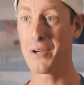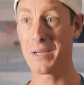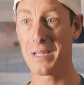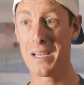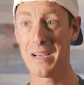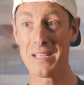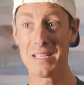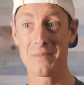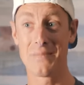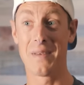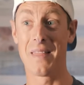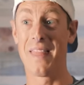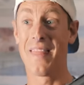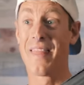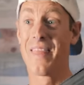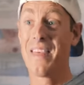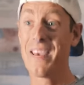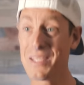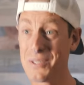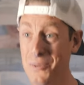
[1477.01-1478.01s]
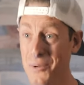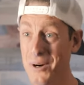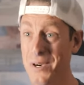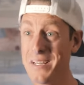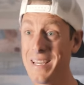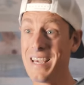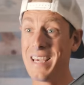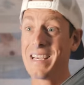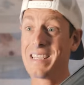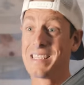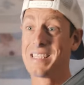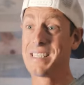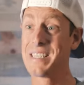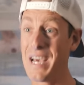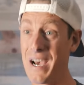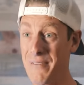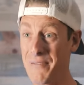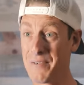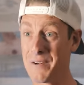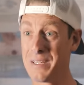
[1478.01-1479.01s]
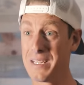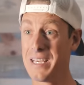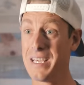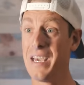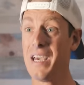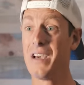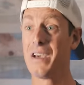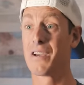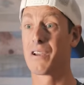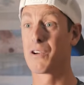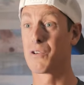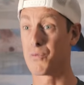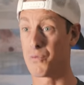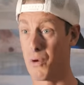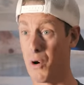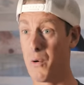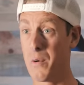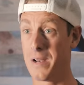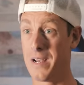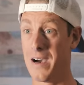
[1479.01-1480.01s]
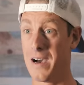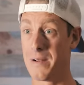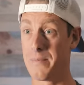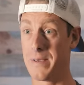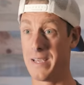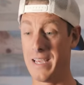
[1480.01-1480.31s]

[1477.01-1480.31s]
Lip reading: their guns, but this one is definitely growing on